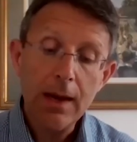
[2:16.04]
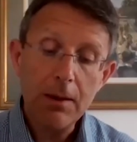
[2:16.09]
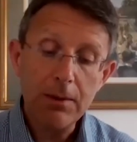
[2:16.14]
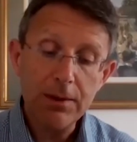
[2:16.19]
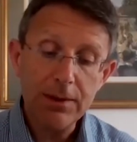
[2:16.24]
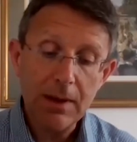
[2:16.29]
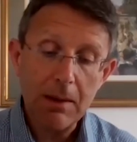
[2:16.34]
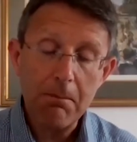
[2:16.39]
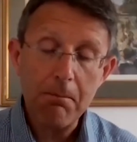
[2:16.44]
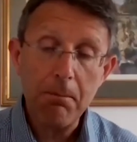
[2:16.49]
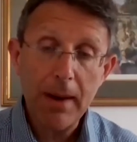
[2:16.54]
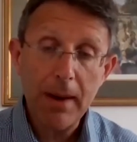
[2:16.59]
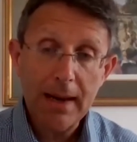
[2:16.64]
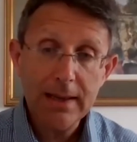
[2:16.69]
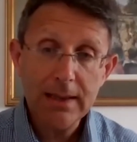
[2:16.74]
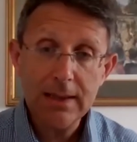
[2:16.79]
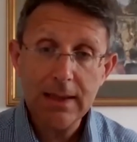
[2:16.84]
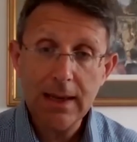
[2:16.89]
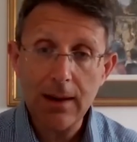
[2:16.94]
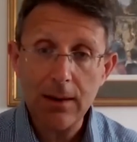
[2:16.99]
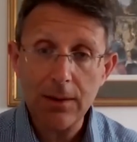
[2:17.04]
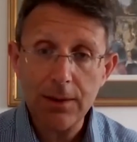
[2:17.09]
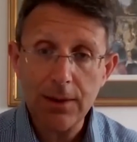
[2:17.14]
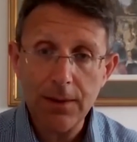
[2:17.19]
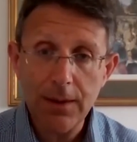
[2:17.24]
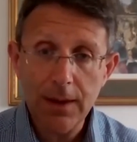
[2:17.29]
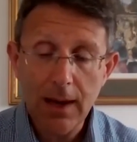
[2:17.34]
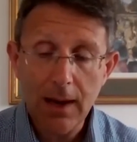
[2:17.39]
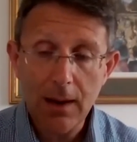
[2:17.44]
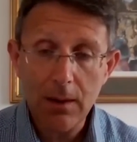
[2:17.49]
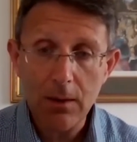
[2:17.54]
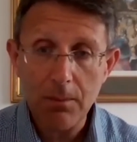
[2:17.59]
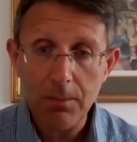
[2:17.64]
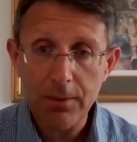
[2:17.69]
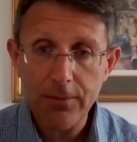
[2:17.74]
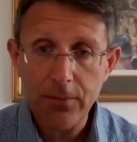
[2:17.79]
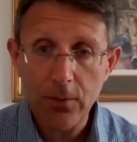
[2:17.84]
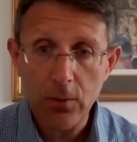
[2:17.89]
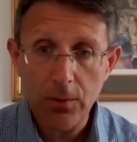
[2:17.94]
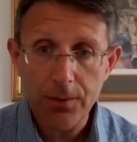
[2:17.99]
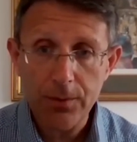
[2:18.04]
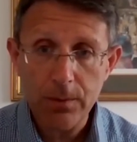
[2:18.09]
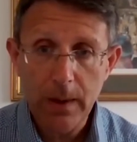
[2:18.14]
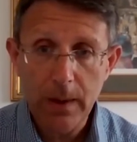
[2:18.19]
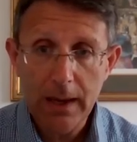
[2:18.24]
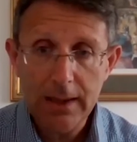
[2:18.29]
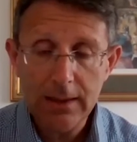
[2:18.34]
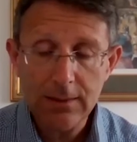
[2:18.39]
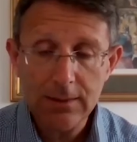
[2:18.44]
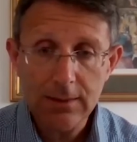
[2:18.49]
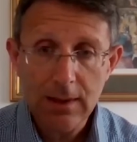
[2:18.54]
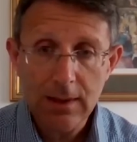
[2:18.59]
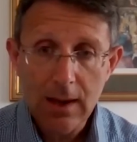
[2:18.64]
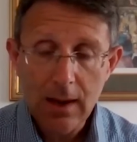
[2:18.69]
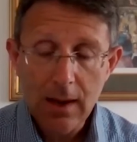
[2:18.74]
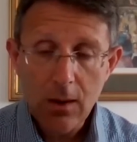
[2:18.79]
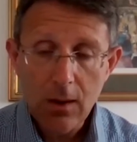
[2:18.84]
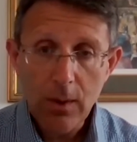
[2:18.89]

He was then back down in the hour before the race,